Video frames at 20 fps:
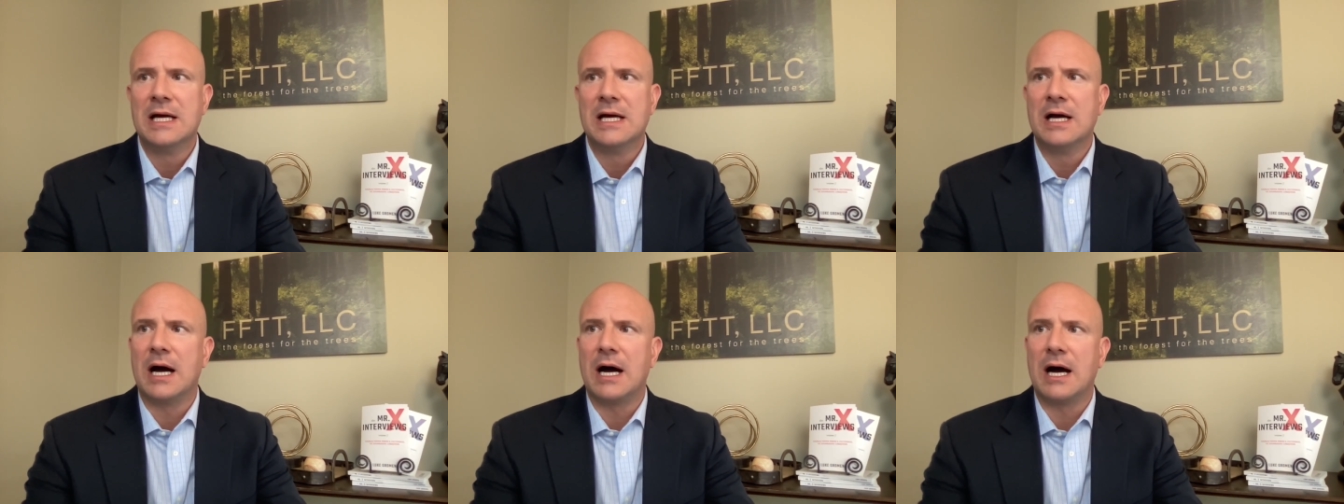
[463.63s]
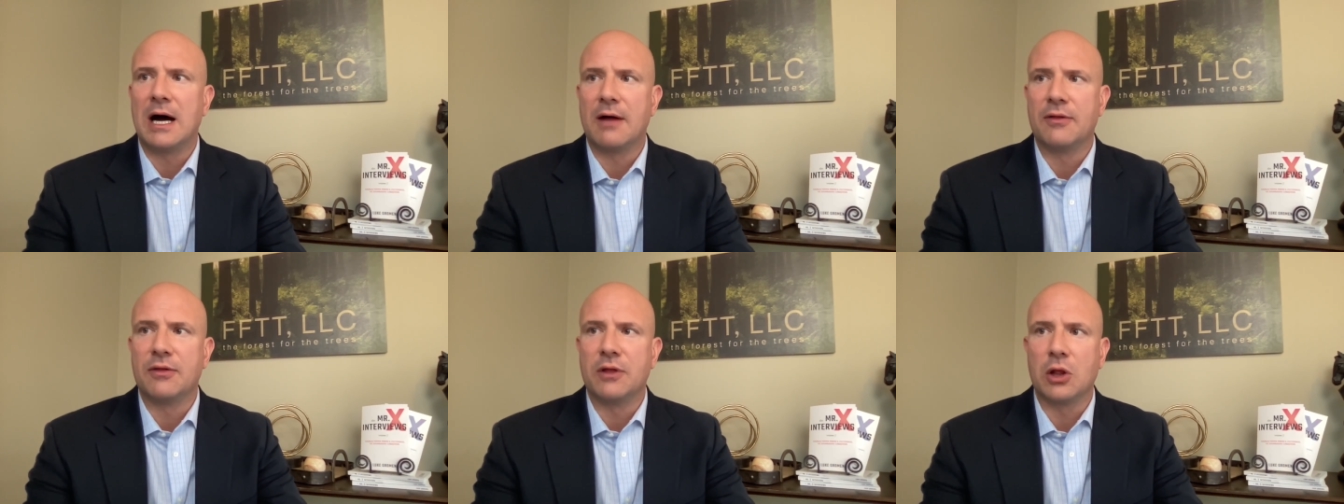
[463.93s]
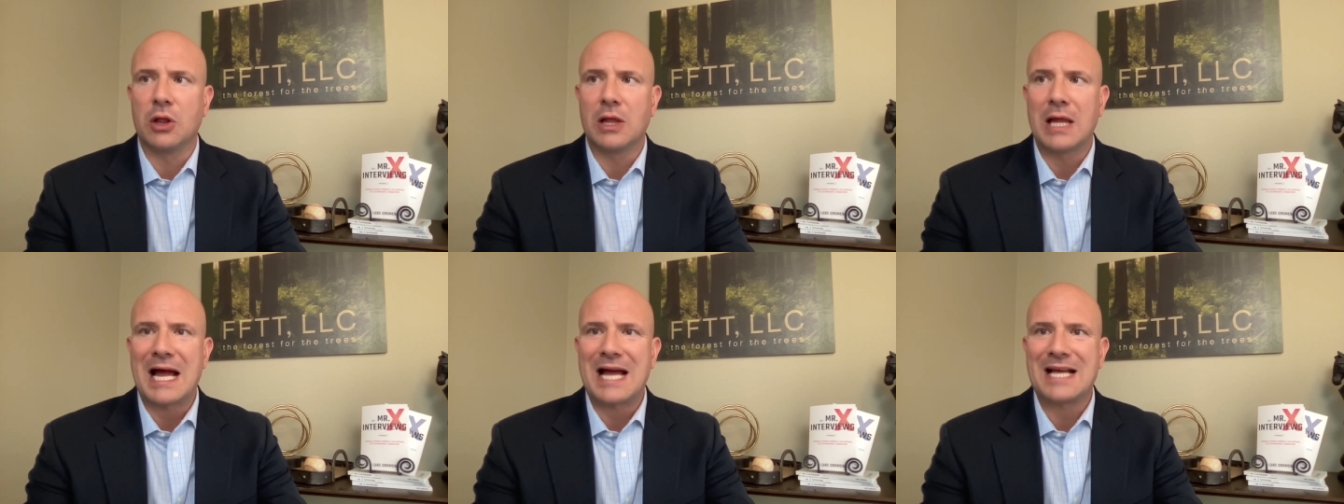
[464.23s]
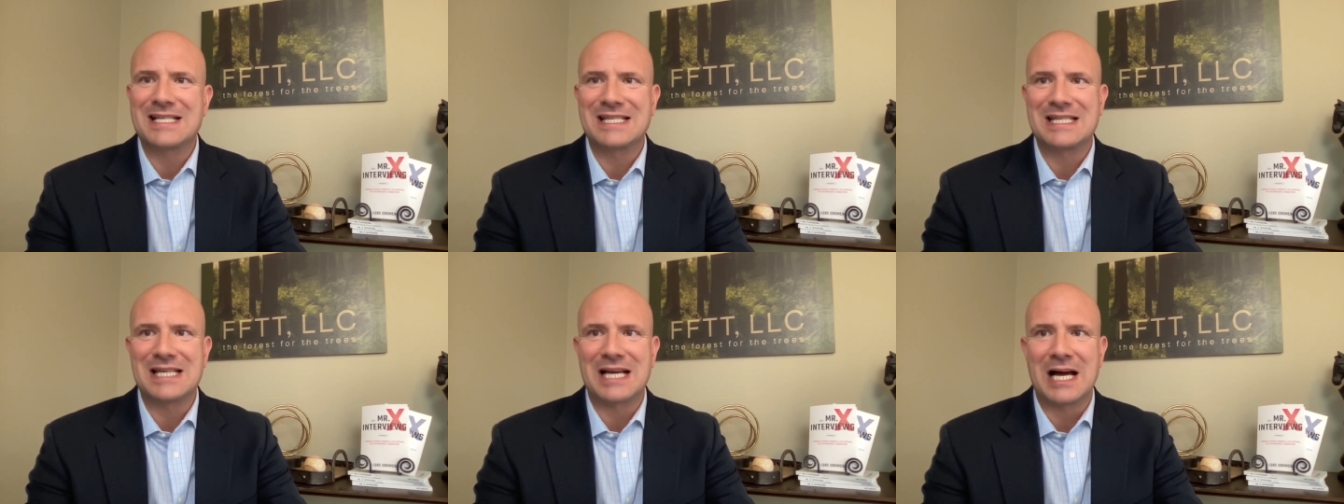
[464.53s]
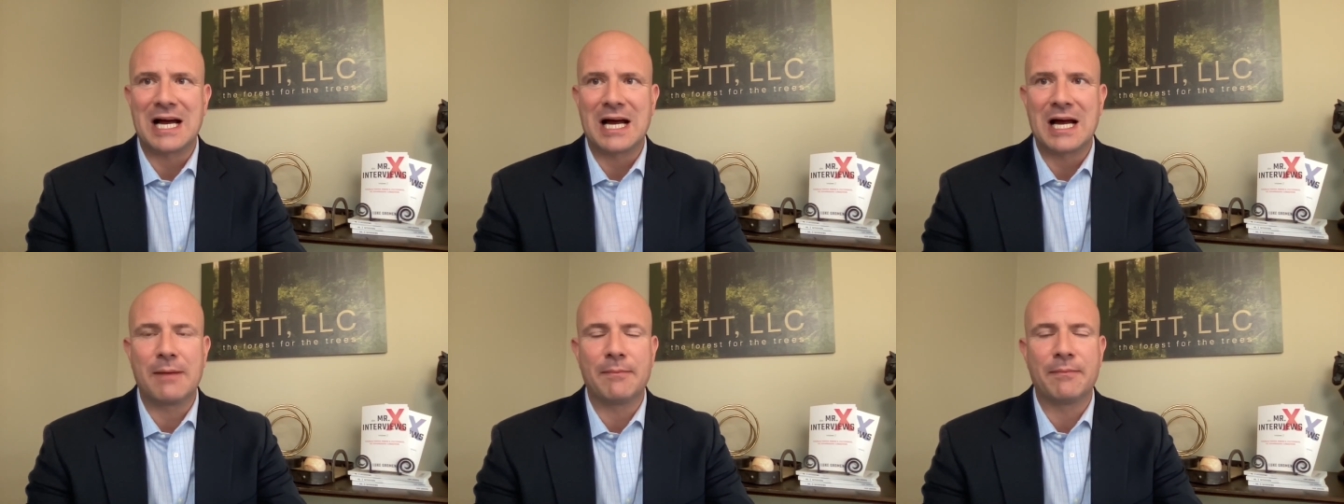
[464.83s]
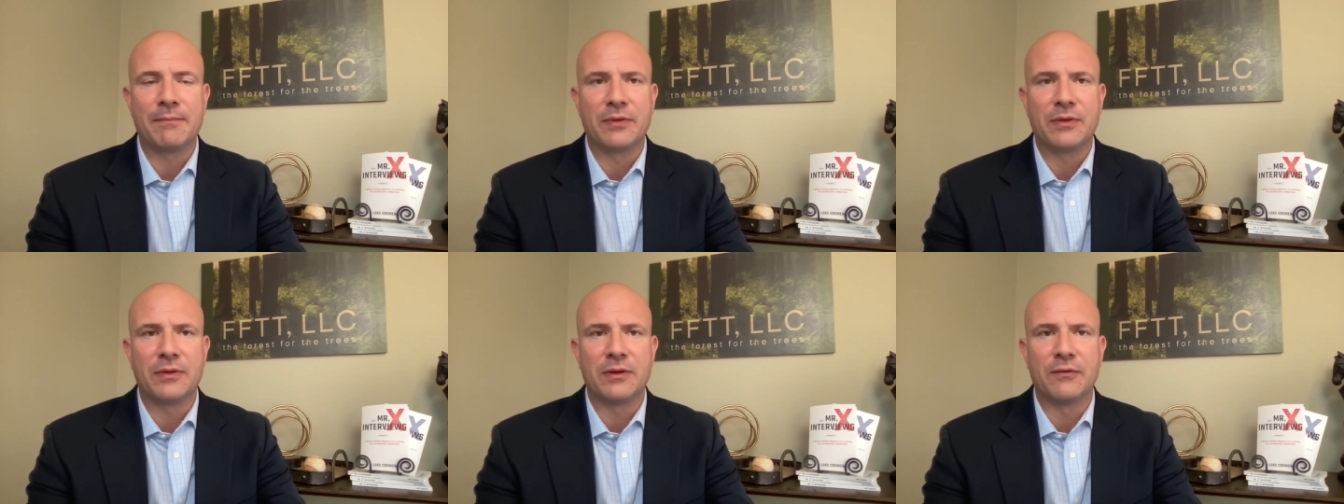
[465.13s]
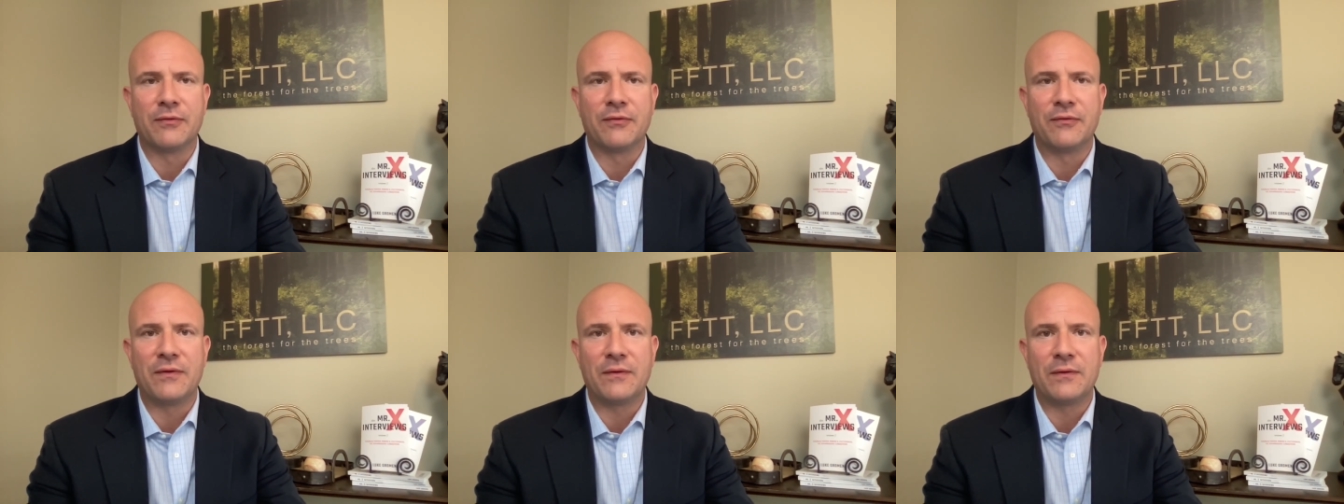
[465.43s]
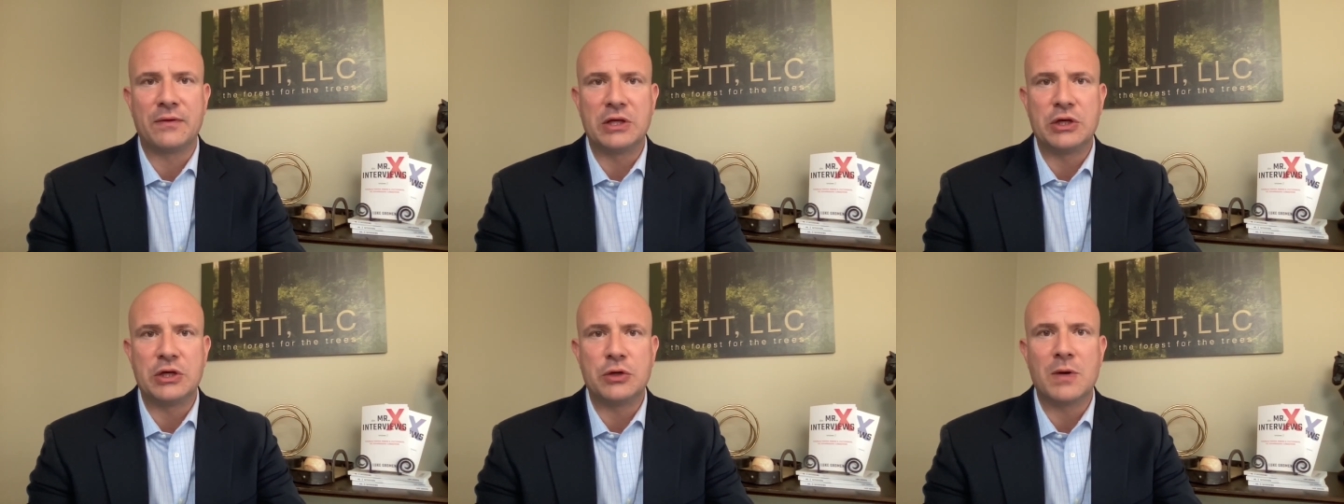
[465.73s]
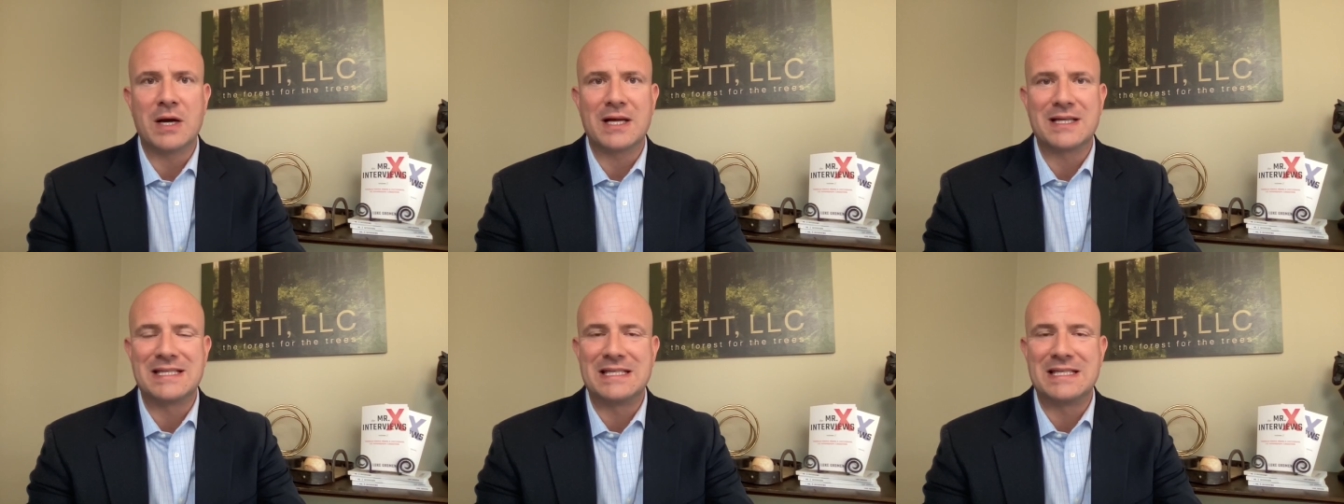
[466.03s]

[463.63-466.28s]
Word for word: Uh, the last time the, the U.S.